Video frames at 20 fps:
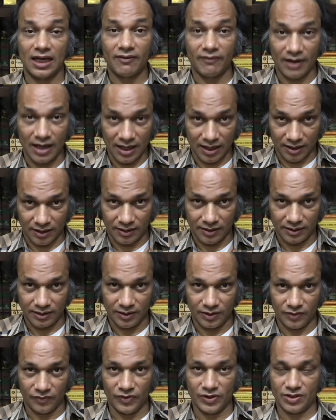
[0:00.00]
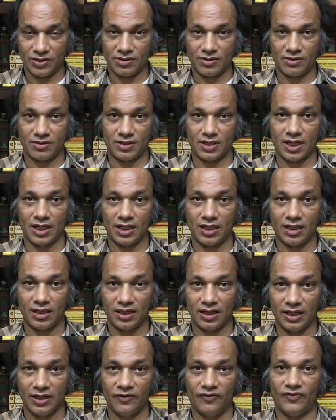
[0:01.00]
Talwar, which is
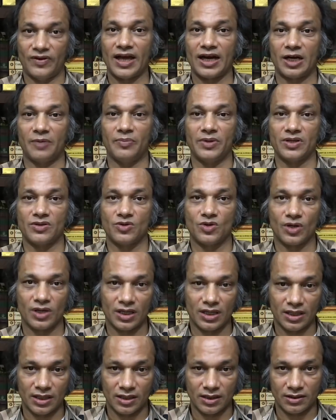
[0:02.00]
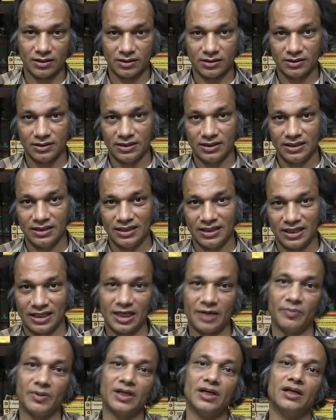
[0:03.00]
in fact based on a
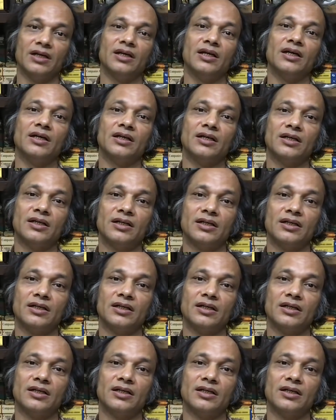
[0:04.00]
criminal